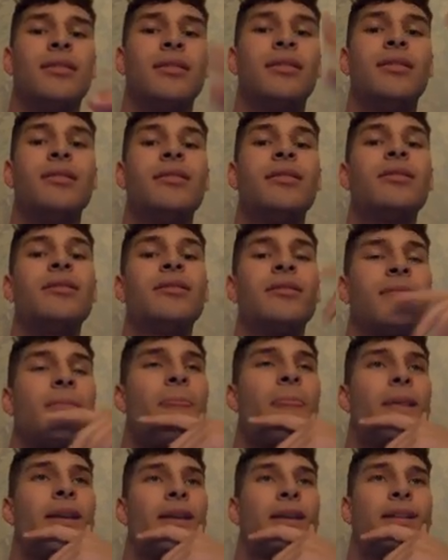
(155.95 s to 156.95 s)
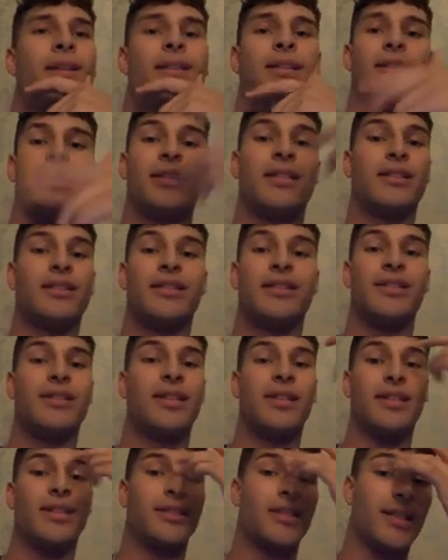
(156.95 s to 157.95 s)
And then it
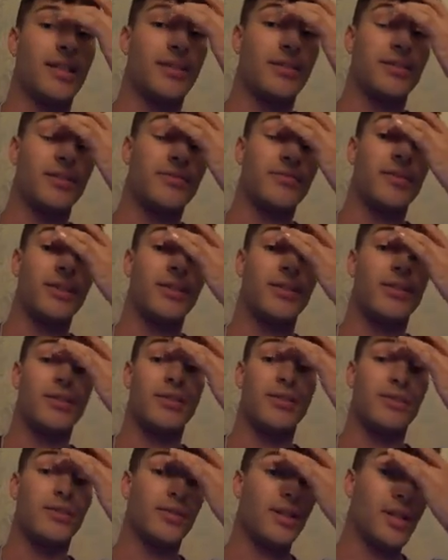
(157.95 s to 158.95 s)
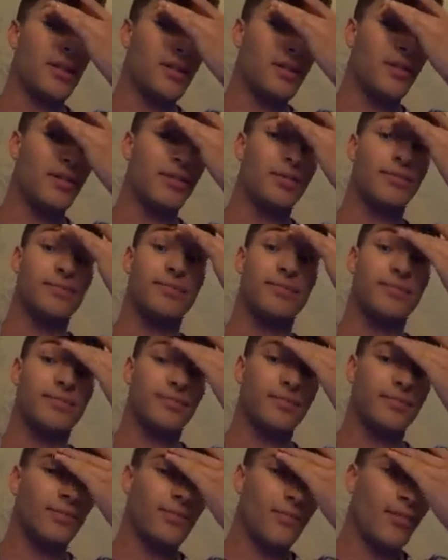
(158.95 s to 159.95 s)
turned into the lyrics of, we could do this all night long.
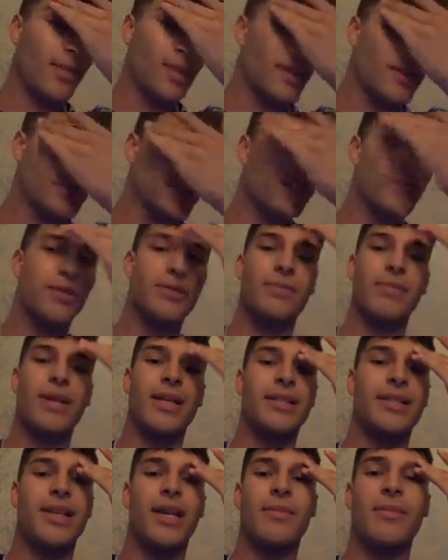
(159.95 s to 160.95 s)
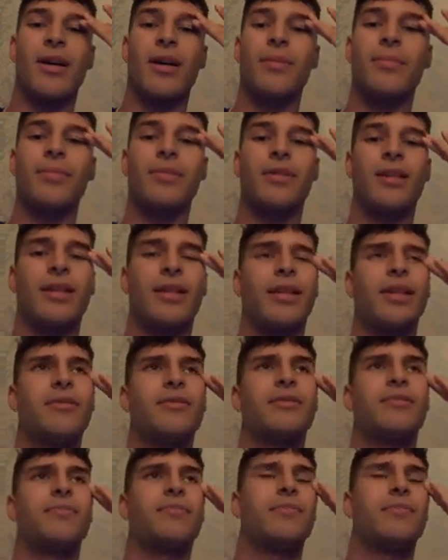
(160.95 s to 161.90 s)
And of course, Blaze came up. I think it was